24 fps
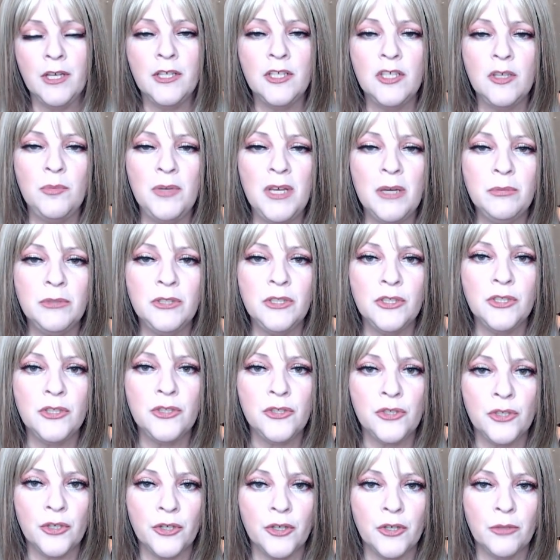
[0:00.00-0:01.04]
to be able to
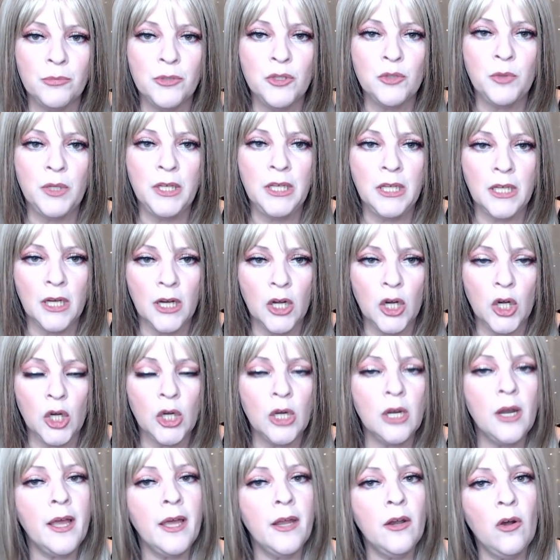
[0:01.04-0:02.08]
discern between
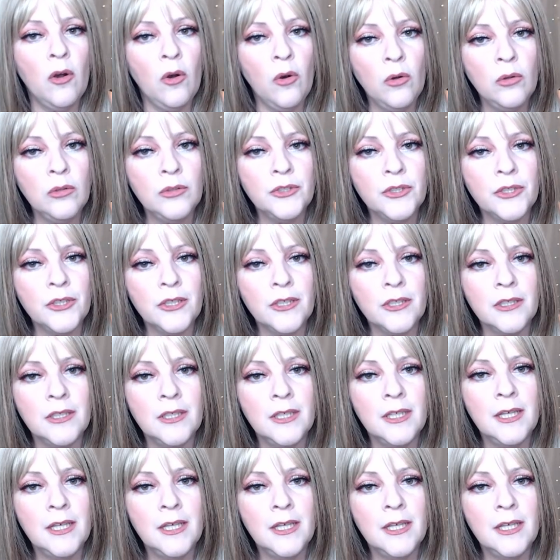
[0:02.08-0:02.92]
younger and older.